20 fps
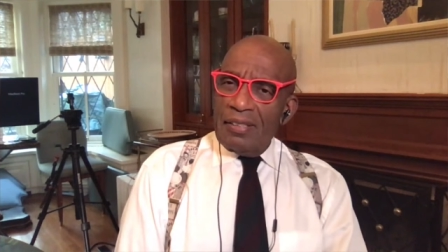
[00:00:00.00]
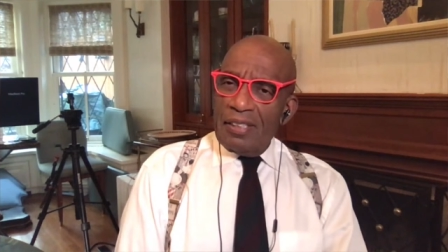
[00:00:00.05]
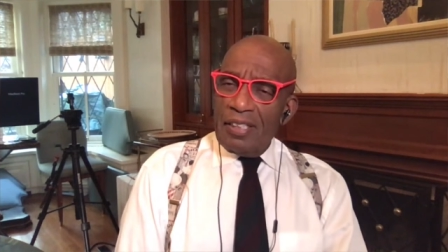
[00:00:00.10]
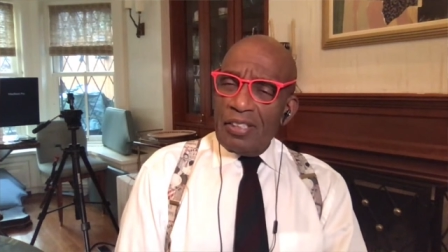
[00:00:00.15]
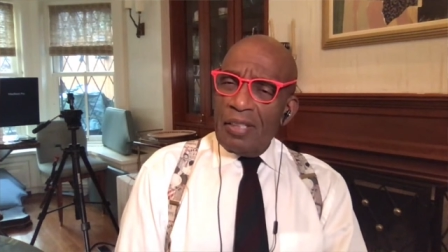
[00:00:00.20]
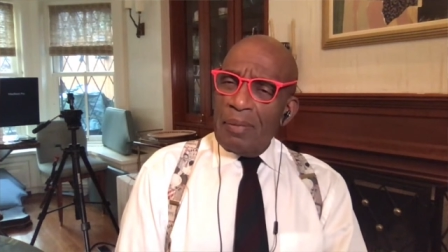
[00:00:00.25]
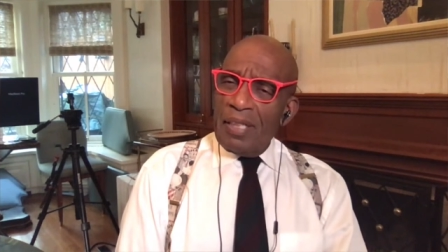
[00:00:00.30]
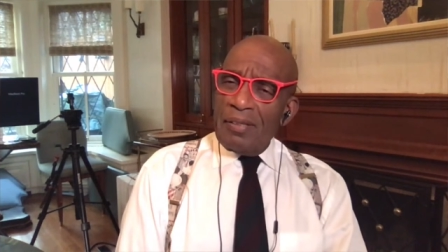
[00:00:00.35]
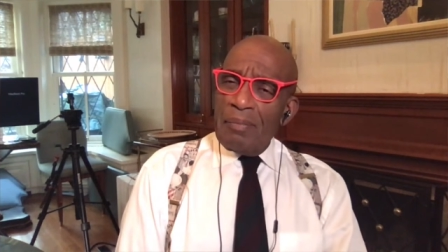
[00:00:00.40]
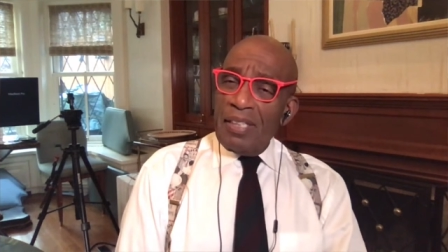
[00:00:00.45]
He's
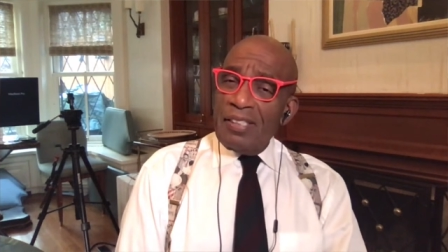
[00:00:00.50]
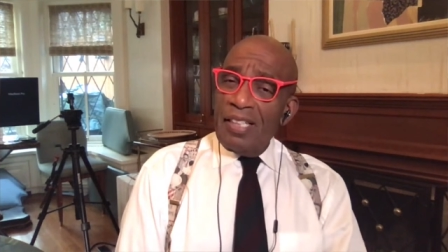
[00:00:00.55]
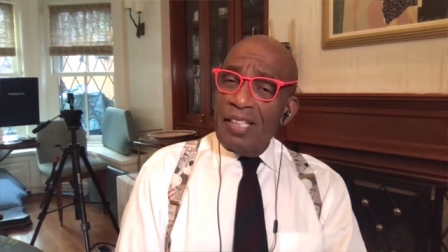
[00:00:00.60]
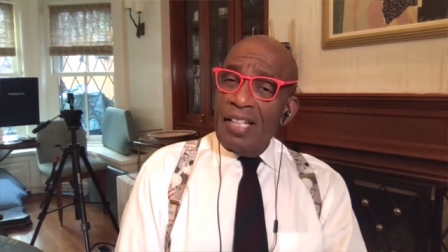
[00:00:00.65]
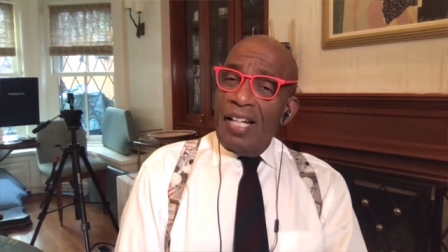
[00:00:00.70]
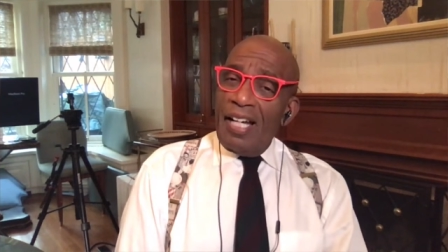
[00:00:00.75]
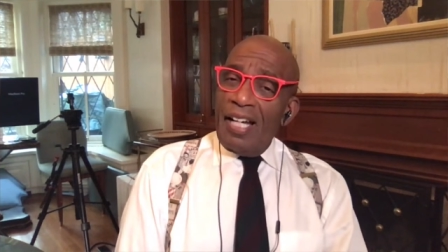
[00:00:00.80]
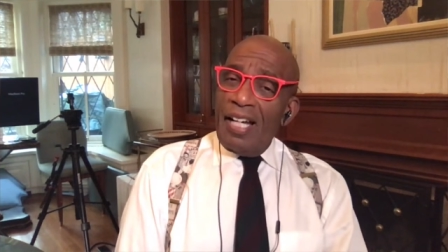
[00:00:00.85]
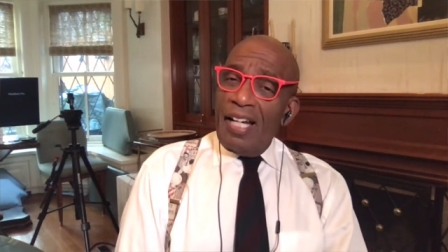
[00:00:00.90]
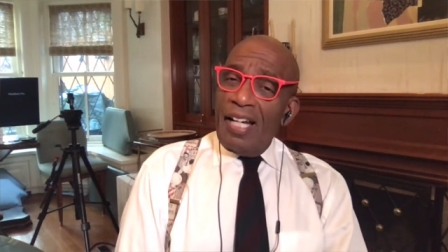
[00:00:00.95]
in the but, snow
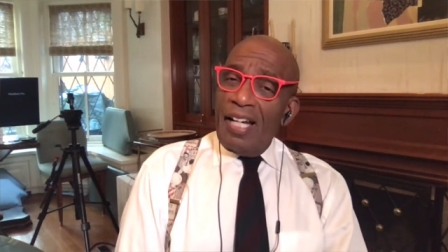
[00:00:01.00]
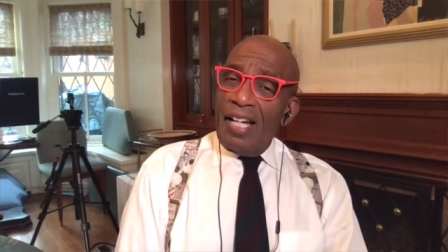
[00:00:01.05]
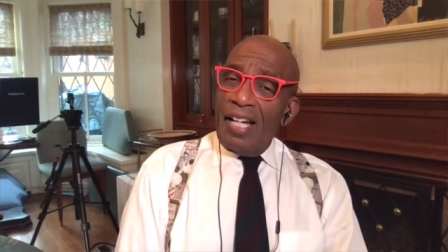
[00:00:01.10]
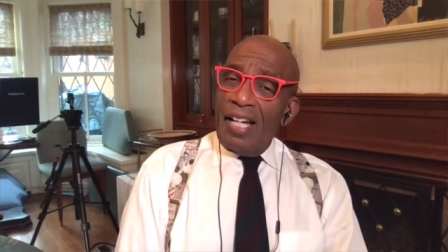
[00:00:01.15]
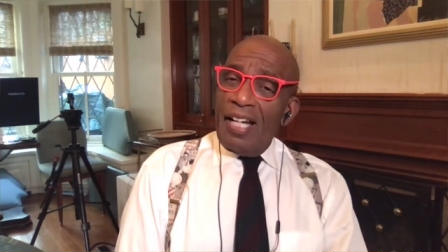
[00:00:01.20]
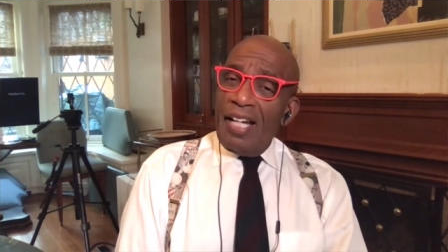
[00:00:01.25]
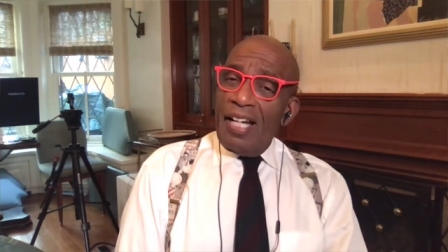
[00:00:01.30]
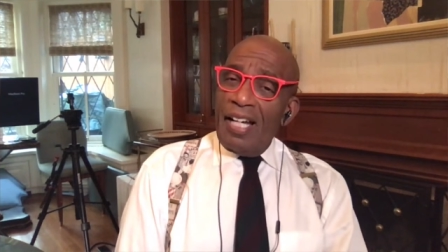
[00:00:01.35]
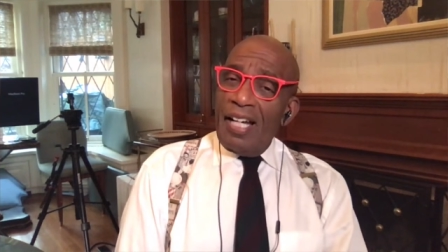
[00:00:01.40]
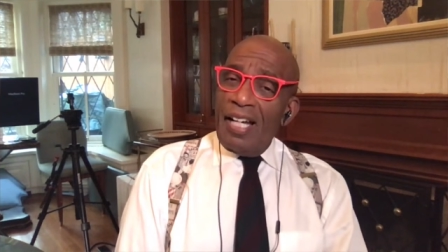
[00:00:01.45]
but, too
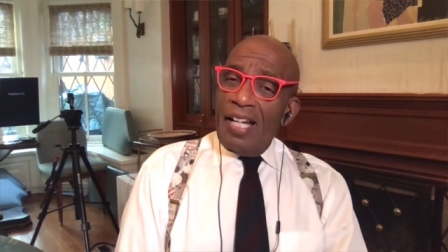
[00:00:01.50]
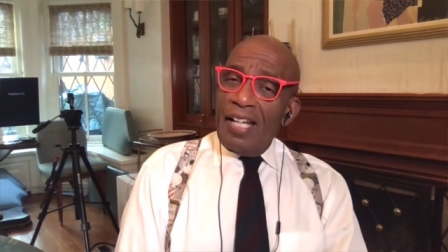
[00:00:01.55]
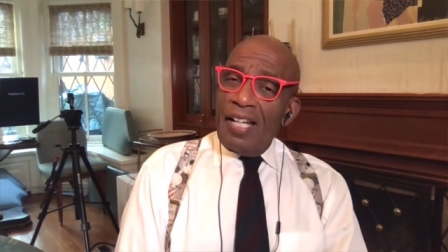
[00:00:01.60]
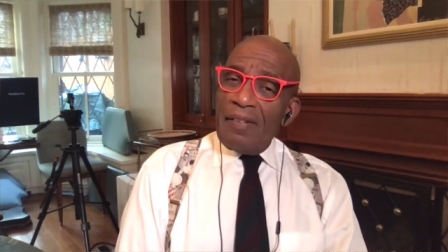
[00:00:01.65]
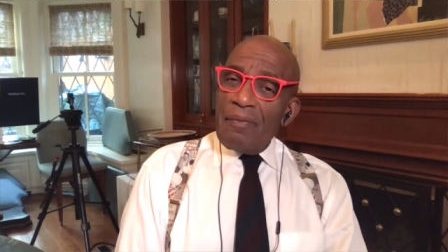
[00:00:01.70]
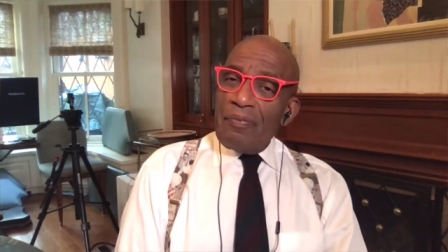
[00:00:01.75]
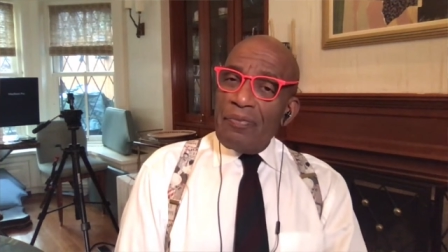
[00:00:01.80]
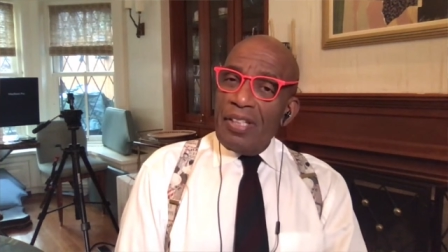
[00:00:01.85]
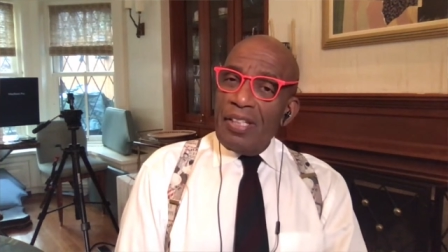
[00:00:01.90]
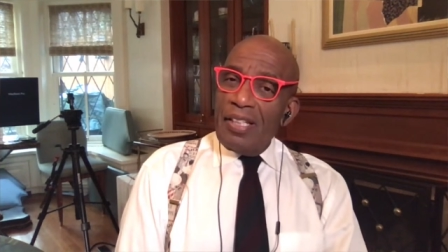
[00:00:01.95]
much.
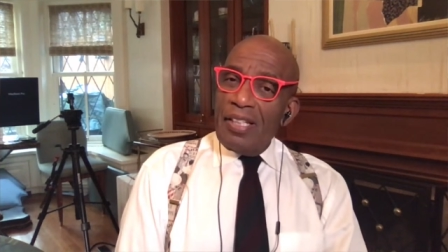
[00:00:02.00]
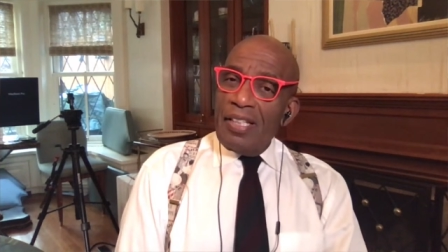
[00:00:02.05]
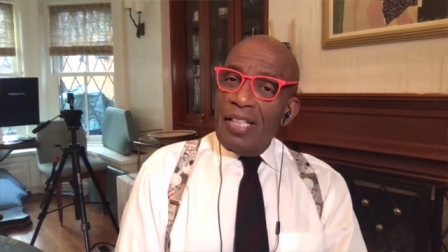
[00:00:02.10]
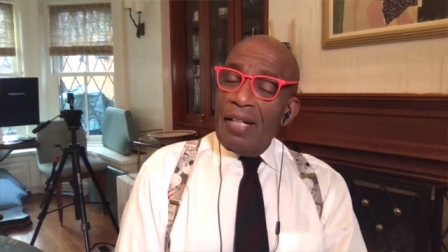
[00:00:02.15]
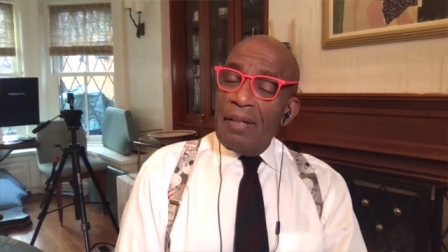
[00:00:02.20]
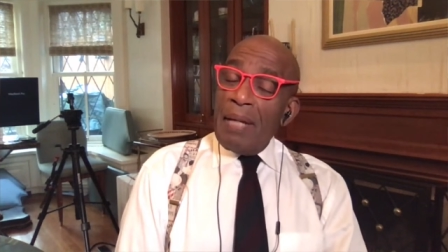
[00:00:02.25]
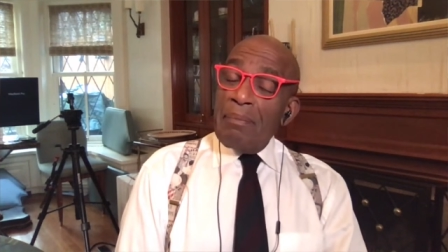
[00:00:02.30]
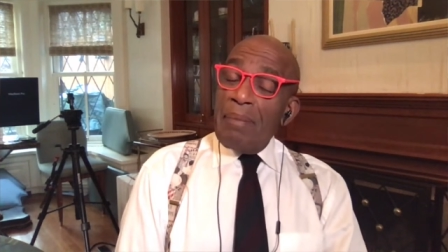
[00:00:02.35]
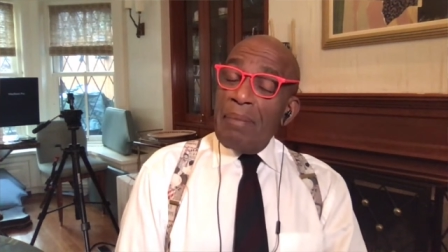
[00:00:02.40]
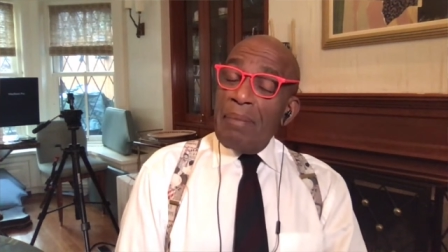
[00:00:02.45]

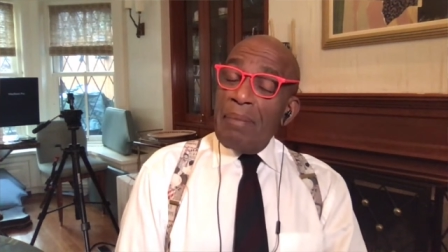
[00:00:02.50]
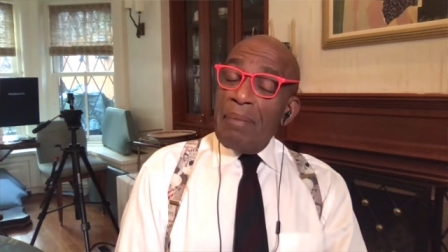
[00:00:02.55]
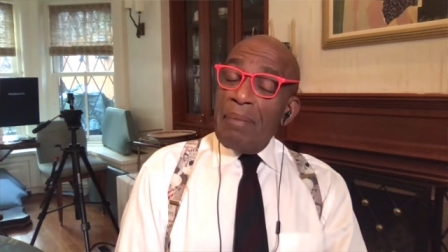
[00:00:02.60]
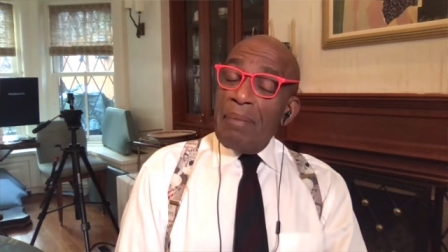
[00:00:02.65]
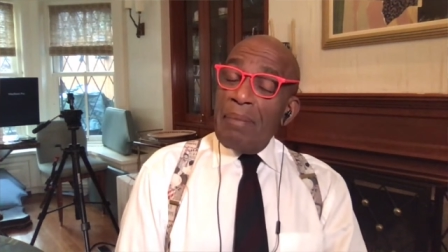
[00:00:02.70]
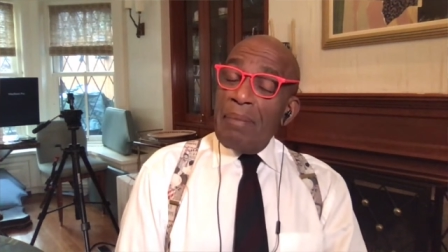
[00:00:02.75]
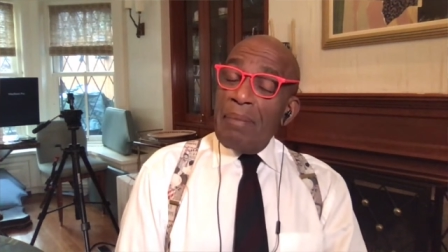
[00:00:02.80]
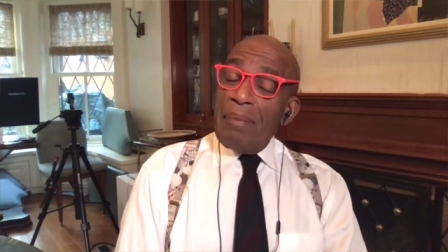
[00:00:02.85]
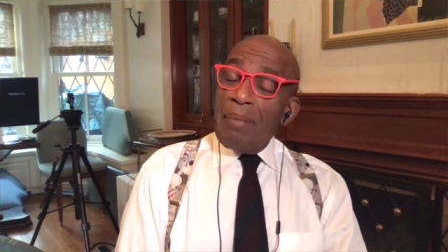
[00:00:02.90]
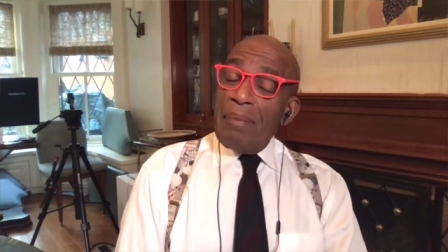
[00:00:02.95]
Yeah, and,
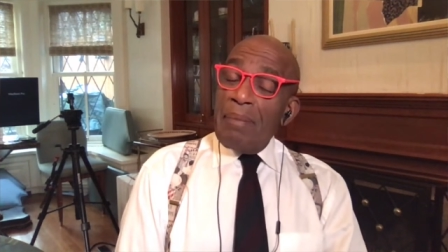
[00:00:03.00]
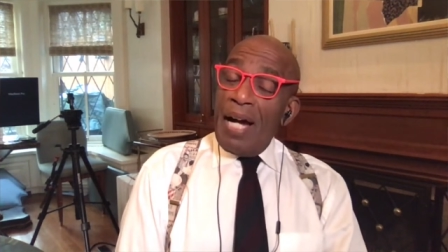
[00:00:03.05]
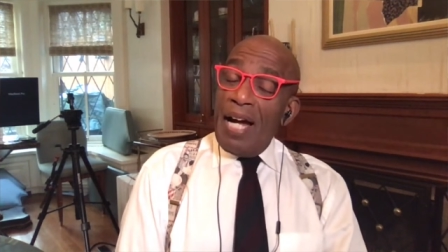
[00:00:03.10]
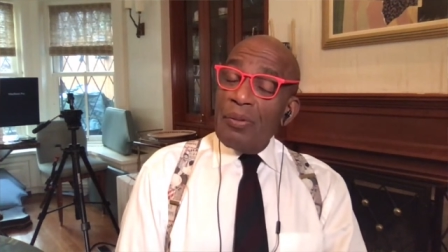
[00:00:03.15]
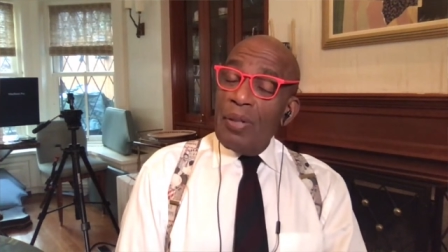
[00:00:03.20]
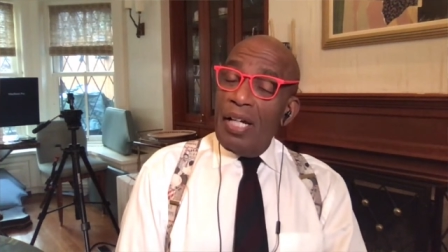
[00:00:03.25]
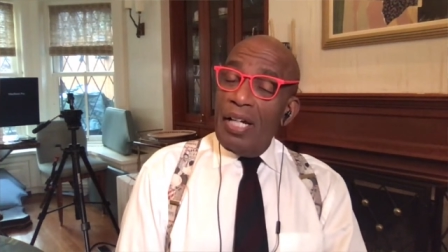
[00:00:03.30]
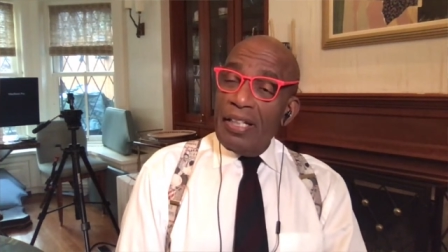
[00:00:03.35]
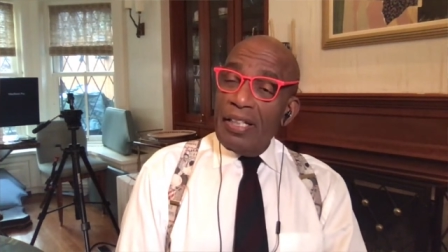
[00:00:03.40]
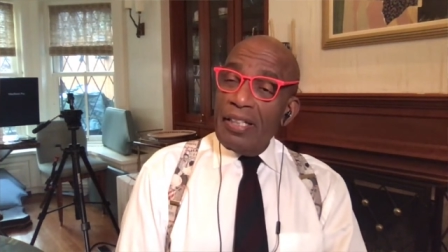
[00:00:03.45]
and, by the
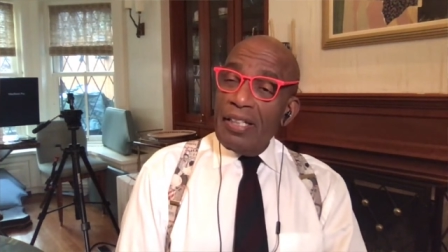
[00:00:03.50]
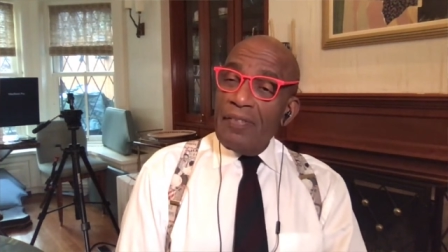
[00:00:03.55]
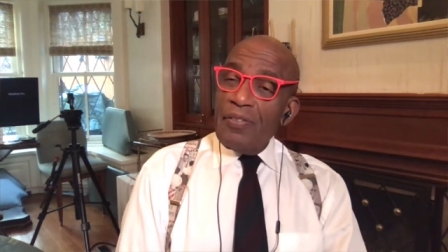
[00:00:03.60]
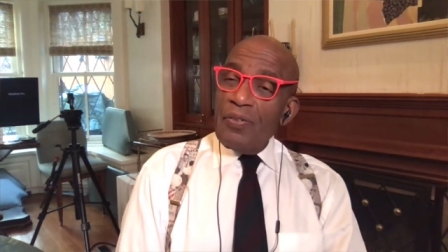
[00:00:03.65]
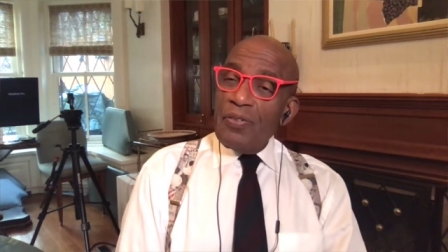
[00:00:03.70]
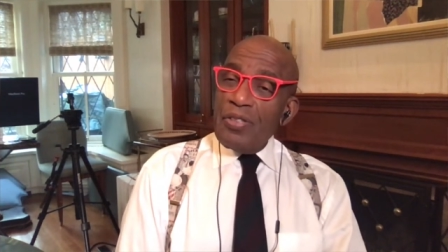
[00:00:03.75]
way,